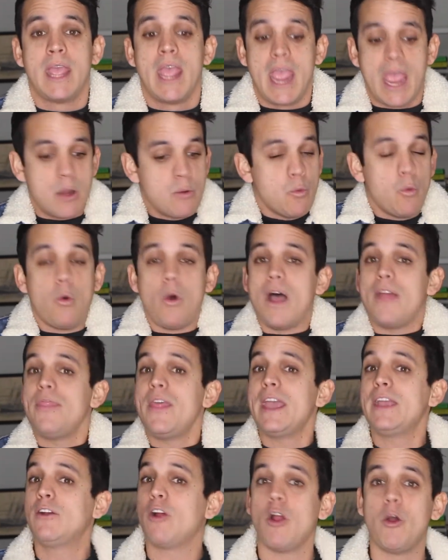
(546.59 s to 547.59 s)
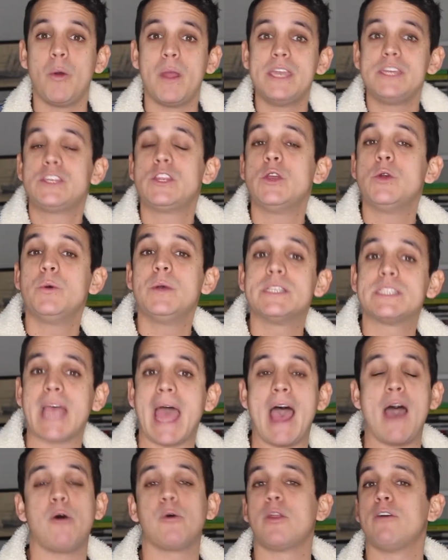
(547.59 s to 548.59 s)
And what they grow into is
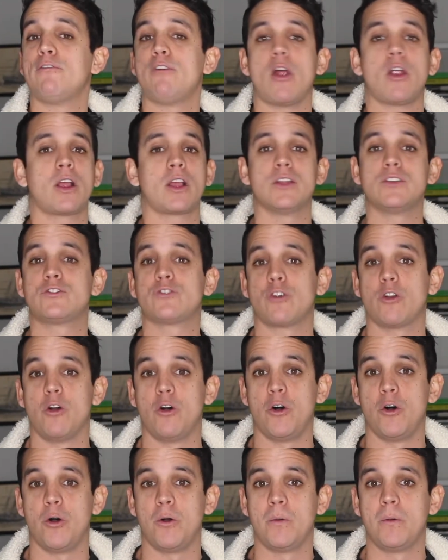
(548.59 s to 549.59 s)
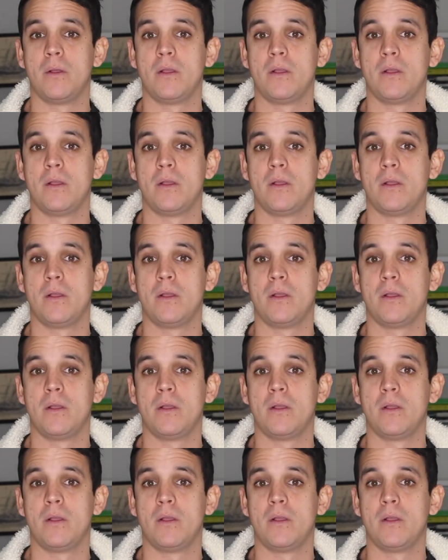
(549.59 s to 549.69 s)
out of our control.